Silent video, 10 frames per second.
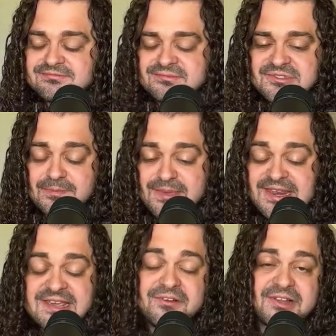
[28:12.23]
to
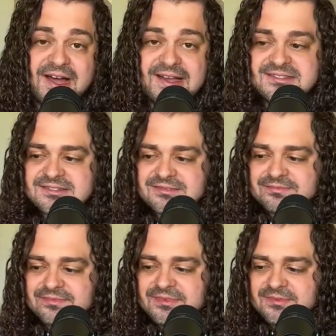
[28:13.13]
medieval eyes,
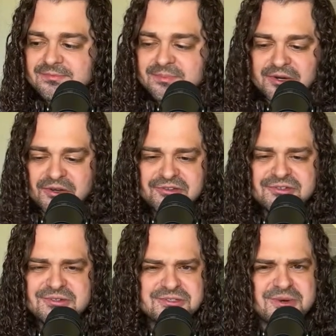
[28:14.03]
but
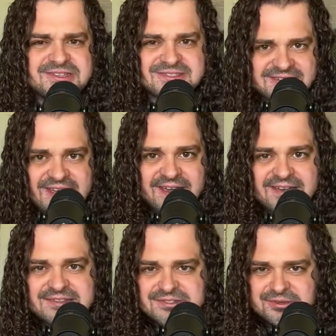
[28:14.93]
also to us
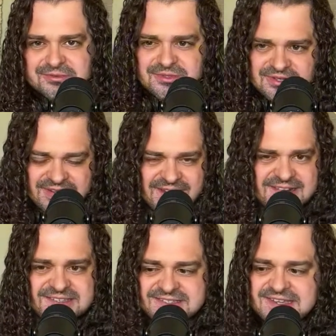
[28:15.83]
today. So you can
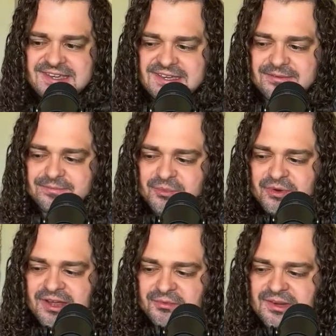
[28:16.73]
kind of see,
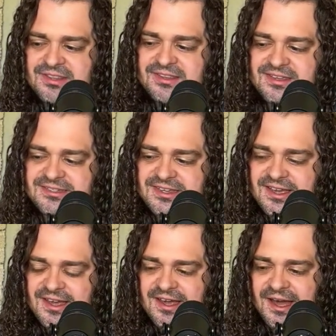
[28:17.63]
when I read these,
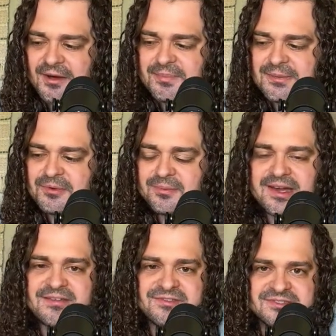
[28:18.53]
how people
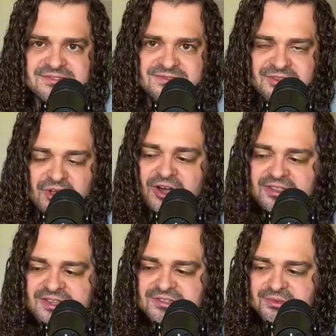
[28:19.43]
might have
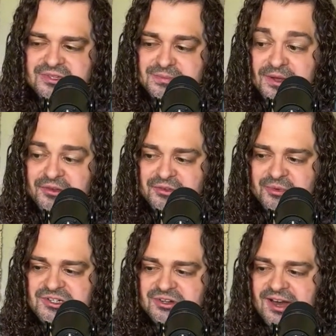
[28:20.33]
thought these were spells and
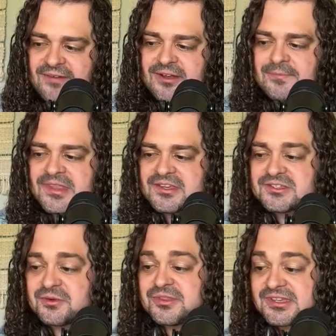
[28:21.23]
witchcraft.
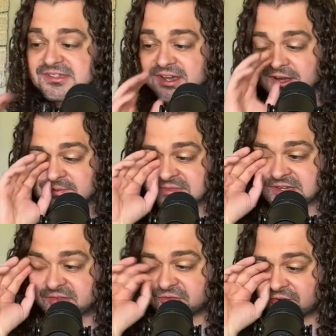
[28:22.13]
So this comes
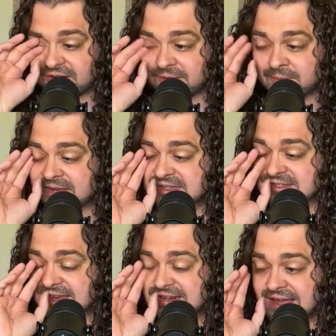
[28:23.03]
from
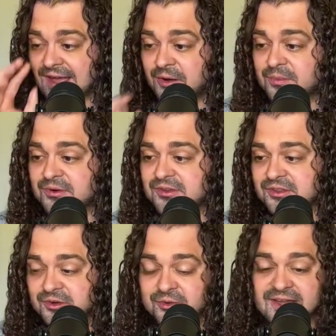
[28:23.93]
St. Albert
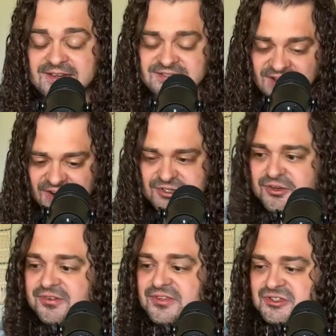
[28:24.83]
the Great,
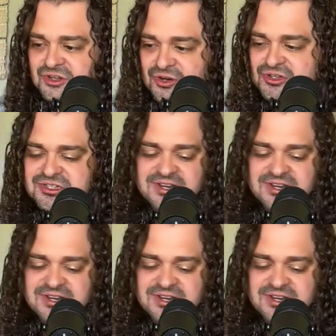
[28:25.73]
doctor of the church,